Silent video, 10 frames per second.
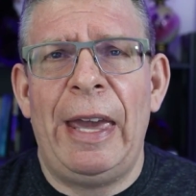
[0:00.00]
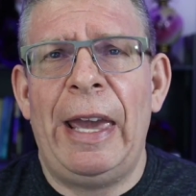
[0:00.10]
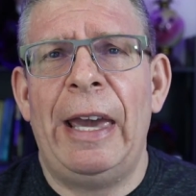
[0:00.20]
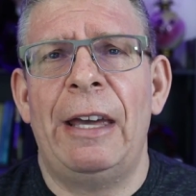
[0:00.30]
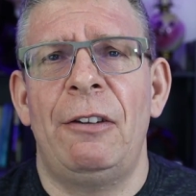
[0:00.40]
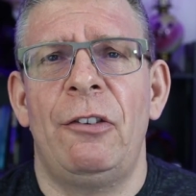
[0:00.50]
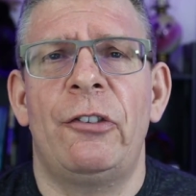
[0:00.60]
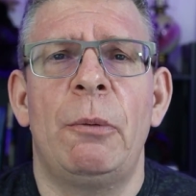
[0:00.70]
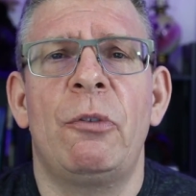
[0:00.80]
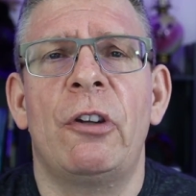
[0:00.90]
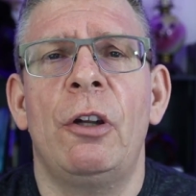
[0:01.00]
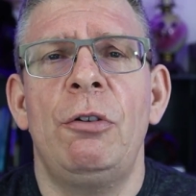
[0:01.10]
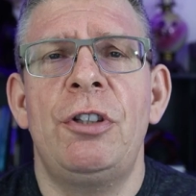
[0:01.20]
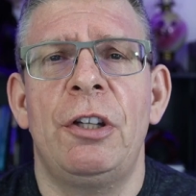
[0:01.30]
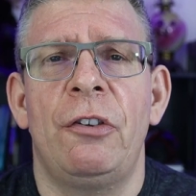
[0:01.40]
and some
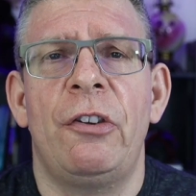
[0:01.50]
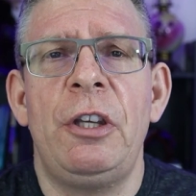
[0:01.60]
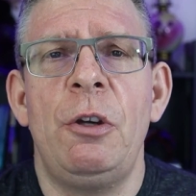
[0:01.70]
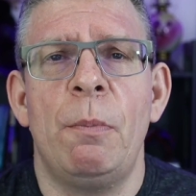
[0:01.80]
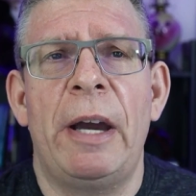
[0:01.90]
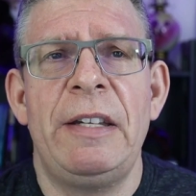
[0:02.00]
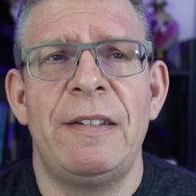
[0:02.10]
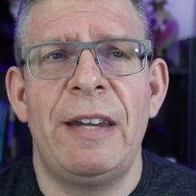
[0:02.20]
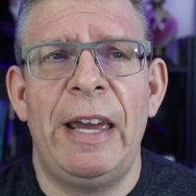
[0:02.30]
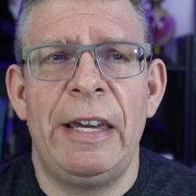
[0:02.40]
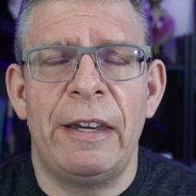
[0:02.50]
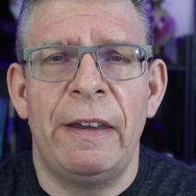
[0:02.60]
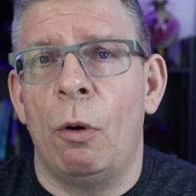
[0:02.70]
solutions that you might take